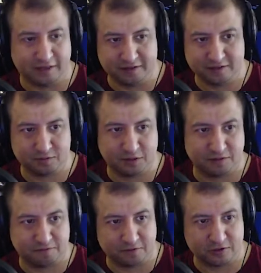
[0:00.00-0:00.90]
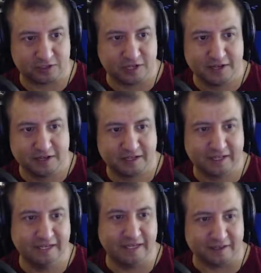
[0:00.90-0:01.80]
And this is one of the first
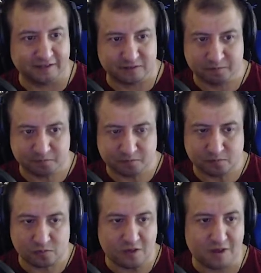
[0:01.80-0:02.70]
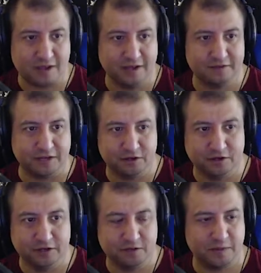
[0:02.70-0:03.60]
keys, is that you
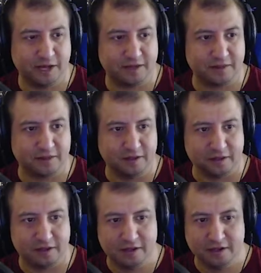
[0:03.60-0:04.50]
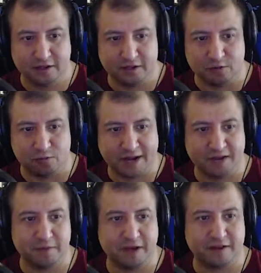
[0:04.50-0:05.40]
need to make it the
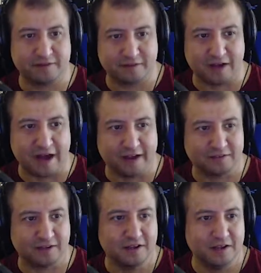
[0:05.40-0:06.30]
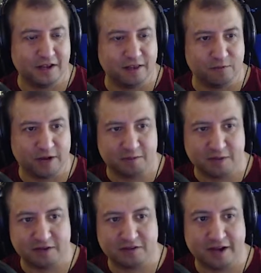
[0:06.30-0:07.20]
recommended size. And the
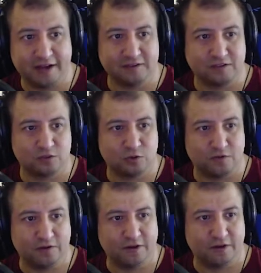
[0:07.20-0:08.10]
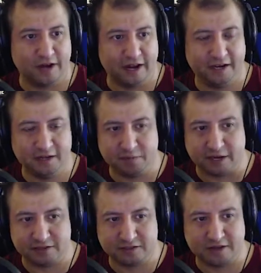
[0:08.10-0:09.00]
recommended size is 1280
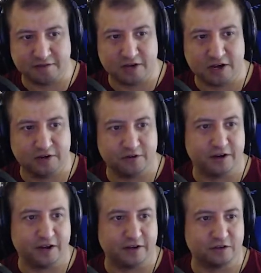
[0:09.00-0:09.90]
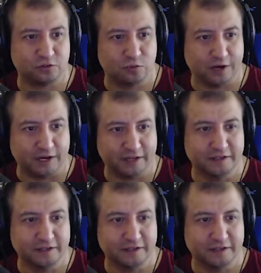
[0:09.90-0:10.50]
by 720.